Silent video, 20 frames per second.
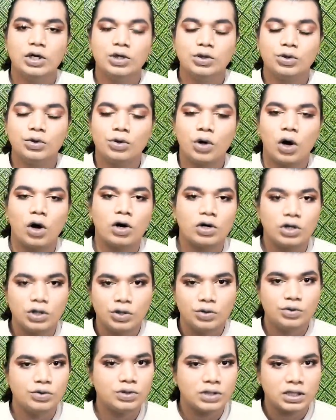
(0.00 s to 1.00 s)
Do not
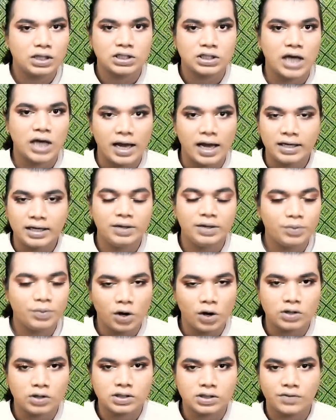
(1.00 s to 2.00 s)
use a shiny
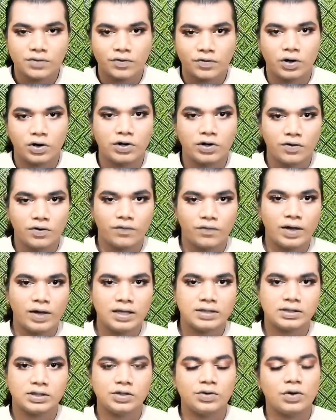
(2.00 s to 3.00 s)
bronzer for your
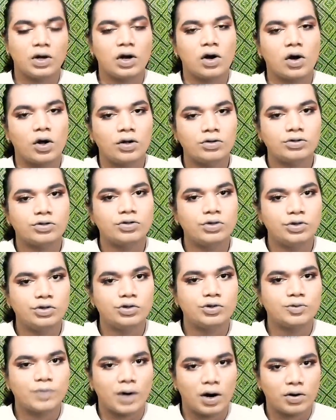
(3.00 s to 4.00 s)
face. You can also use
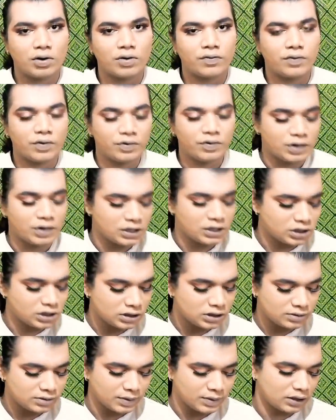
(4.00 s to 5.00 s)
powder
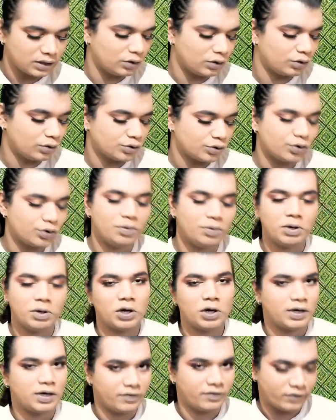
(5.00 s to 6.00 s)
foundations, but those will be on
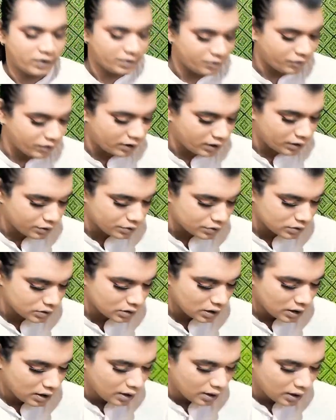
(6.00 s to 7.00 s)
different videos.
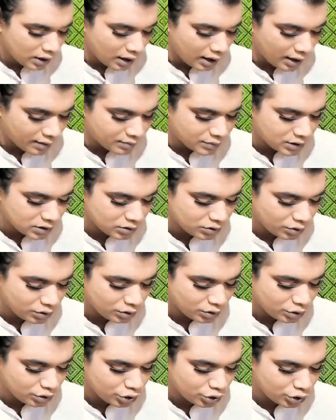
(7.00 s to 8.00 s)
I'm just going
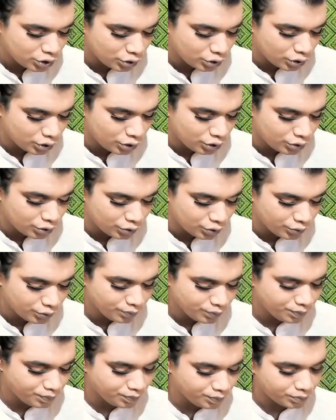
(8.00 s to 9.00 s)
to show you,
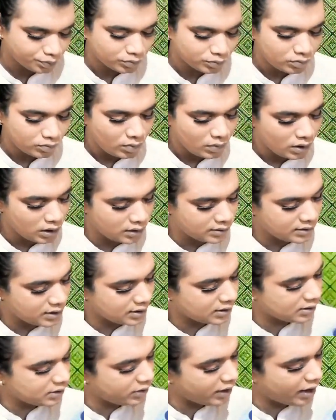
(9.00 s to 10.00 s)

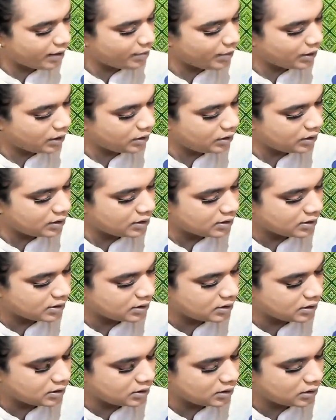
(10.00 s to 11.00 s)
just grabbing
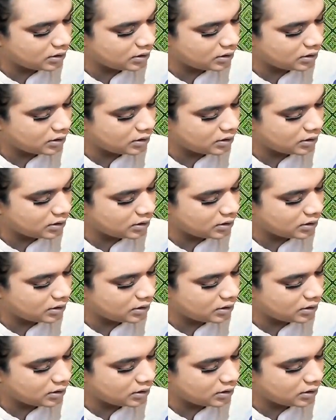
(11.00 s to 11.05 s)
this